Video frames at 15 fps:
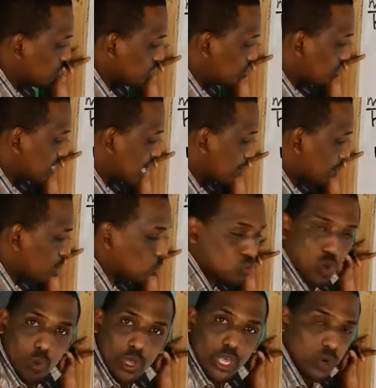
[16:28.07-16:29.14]
What about
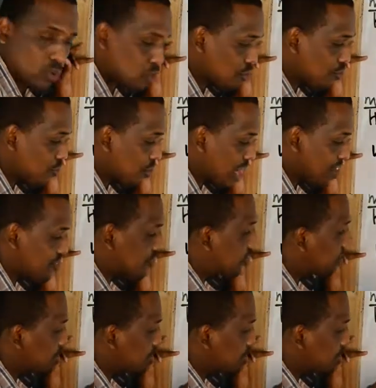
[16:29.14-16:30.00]
Waweru? 5.